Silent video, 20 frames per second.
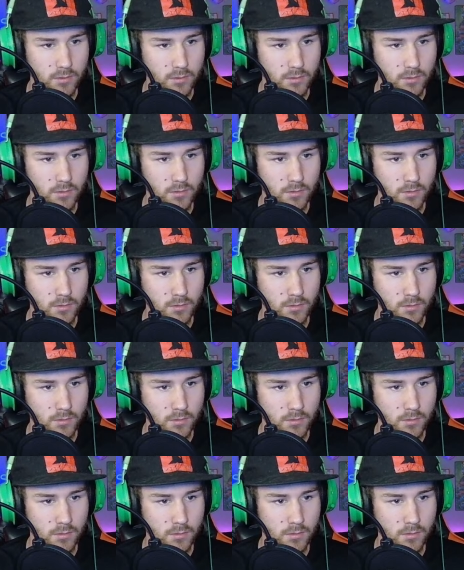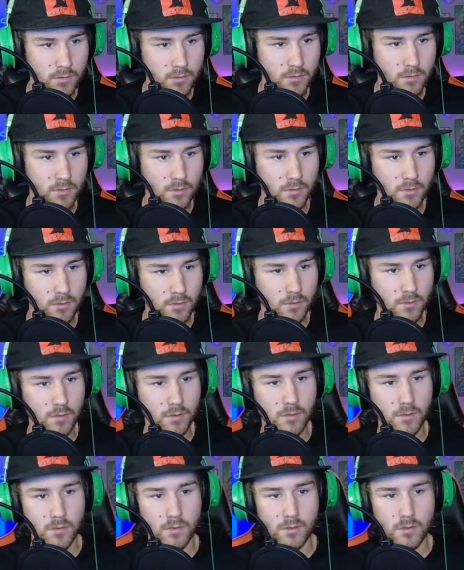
[no speech]